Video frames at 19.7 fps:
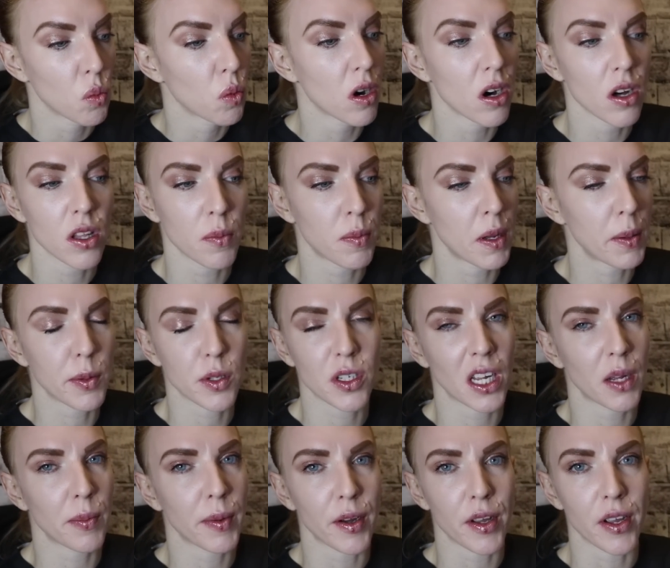what other people
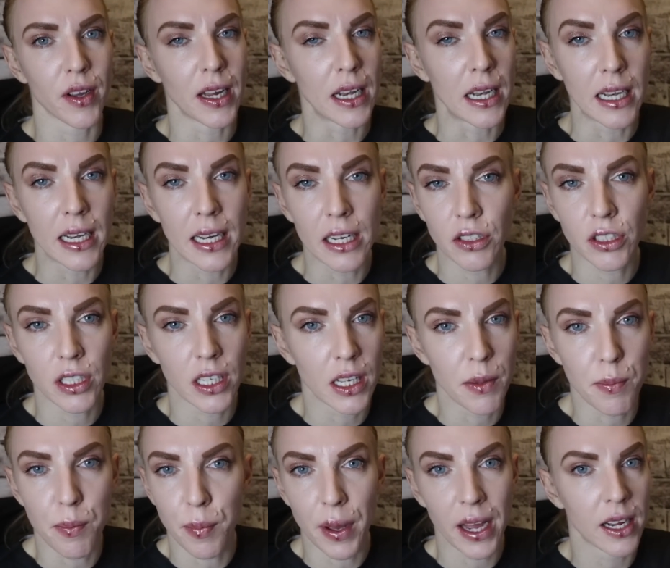say about you it
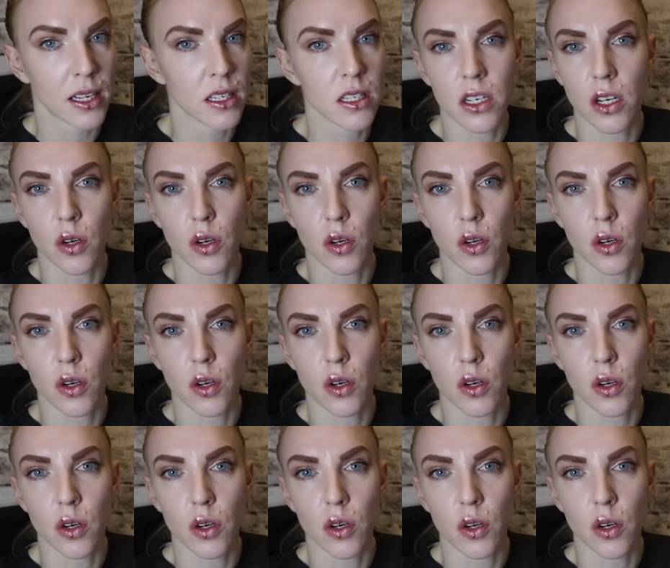literally bears